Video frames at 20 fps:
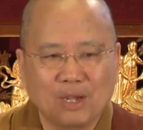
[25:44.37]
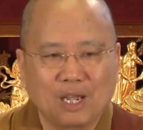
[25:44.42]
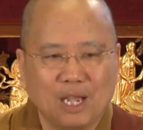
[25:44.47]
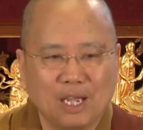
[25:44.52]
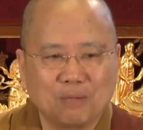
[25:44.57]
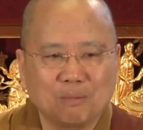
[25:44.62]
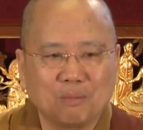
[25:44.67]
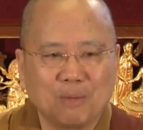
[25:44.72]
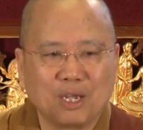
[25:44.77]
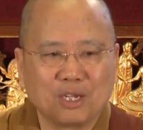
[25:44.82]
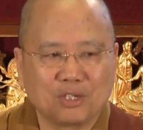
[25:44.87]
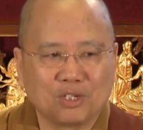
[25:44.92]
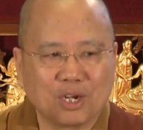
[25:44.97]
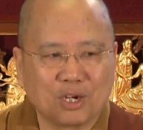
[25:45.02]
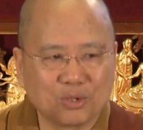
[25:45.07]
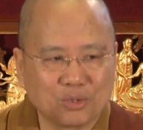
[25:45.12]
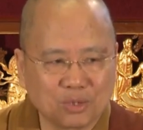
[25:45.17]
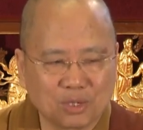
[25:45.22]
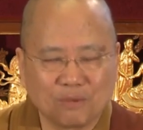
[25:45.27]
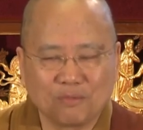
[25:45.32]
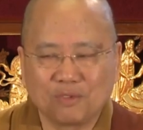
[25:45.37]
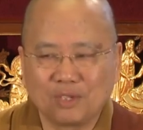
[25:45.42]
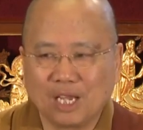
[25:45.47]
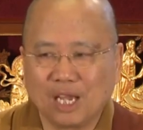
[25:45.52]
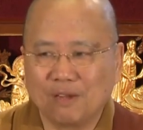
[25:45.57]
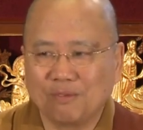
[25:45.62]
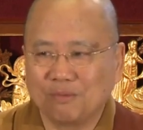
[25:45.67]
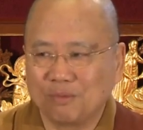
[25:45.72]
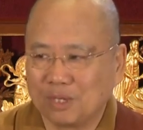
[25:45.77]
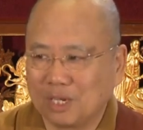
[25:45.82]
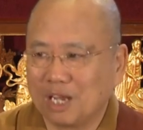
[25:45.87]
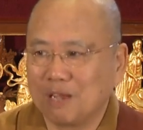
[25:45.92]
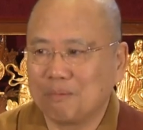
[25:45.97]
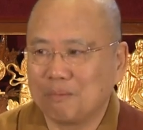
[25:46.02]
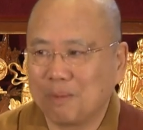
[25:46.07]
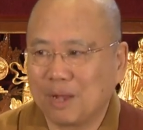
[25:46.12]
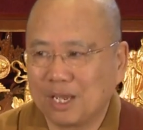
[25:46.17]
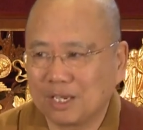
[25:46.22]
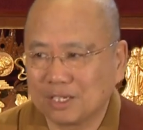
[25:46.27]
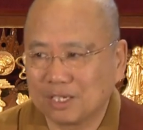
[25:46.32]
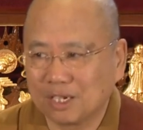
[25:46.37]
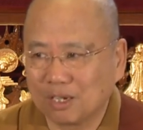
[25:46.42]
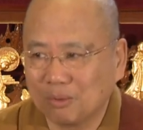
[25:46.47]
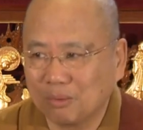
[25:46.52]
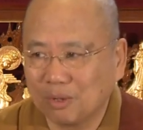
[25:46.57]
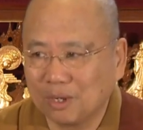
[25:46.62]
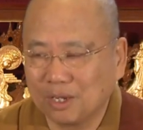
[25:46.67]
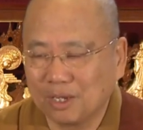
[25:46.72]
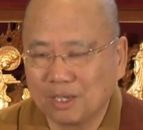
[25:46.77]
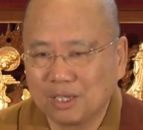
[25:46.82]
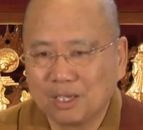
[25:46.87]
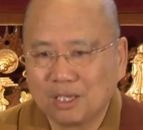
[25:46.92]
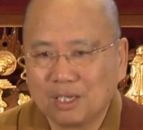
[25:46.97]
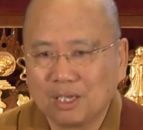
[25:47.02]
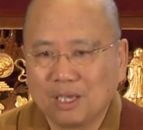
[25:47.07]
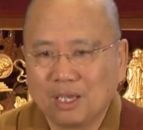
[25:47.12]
at my juncture of death when I'm passing away.